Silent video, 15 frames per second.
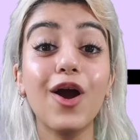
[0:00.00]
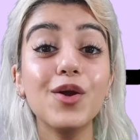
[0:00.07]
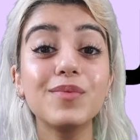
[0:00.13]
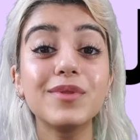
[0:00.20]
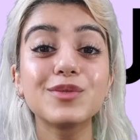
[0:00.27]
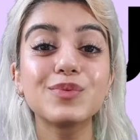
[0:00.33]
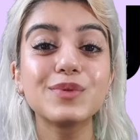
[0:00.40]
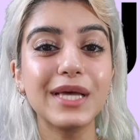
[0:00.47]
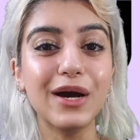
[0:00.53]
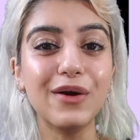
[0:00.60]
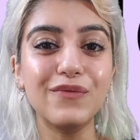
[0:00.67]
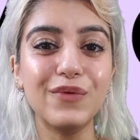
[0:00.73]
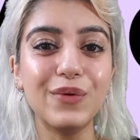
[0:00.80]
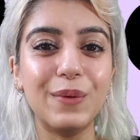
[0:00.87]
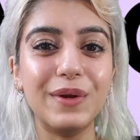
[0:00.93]
I hope this was
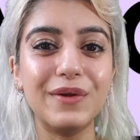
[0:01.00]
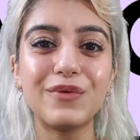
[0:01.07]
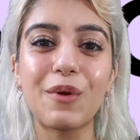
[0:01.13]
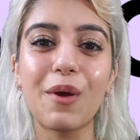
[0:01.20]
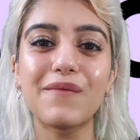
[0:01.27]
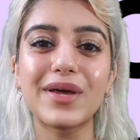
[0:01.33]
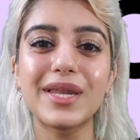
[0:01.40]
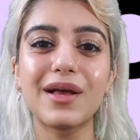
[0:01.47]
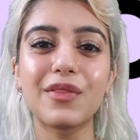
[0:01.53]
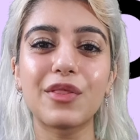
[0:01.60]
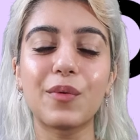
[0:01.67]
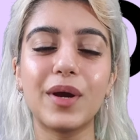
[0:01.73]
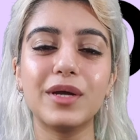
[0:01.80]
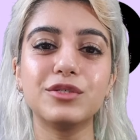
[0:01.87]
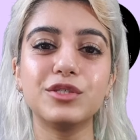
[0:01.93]
helpful, and if you have any other
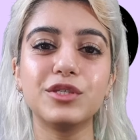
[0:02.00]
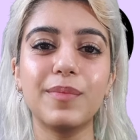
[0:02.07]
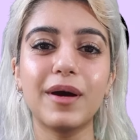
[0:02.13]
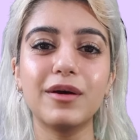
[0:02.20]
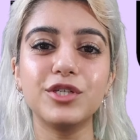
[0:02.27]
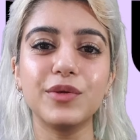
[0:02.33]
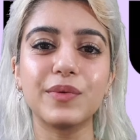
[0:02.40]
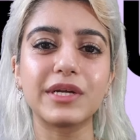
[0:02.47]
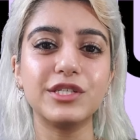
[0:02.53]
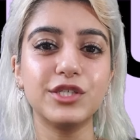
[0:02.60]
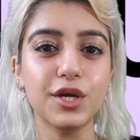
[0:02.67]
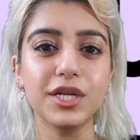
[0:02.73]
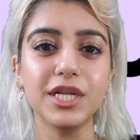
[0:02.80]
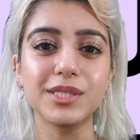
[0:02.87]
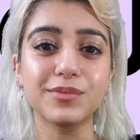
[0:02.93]
questions about doing a
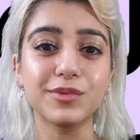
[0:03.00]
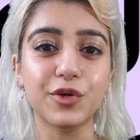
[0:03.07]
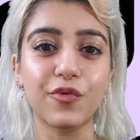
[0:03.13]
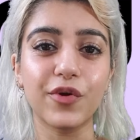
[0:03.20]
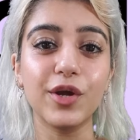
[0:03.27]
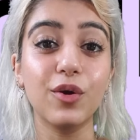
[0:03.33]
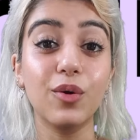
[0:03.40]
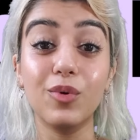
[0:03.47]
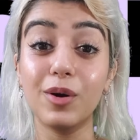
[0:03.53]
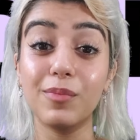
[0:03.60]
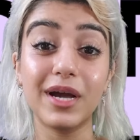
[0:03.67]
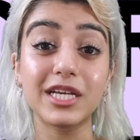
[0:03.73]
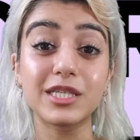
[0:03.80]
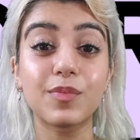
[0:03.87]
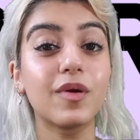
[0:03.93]
journalism degree or what
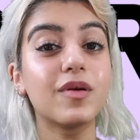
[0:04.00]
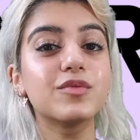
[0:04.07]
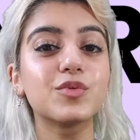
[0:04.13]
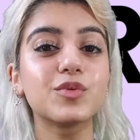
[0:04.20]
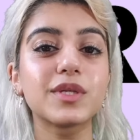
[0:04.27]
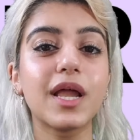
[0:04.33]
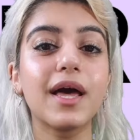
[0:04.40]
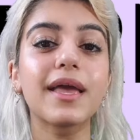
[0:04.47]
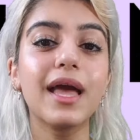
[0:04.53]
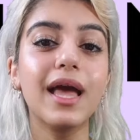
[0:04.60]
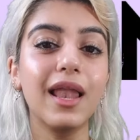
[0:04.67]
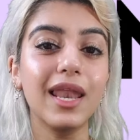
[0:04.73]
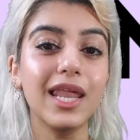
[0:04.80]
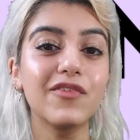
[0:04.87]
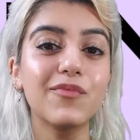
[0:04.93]
my experience was like,
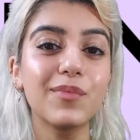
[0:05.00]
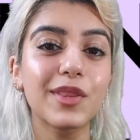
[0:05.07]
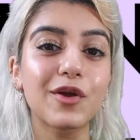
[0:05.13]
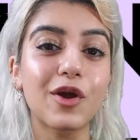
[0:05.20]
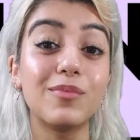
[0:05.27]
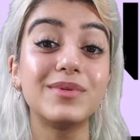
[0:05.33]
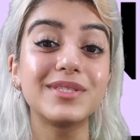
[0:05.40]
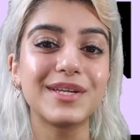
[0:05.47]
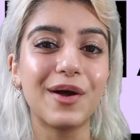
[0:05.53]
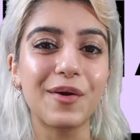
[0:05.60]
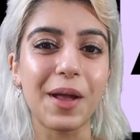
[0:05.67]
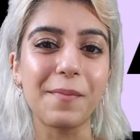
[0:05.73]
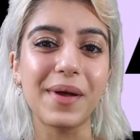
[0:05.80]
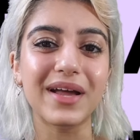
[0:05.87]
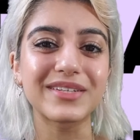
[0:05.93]
leave them in the comments and I'll
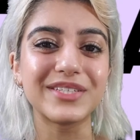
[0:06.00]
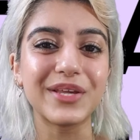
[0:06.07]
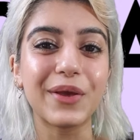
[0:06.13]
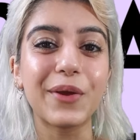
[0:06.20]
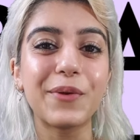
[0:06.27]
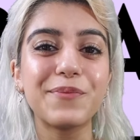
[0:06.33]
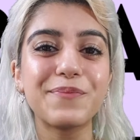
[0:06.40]
get back to you.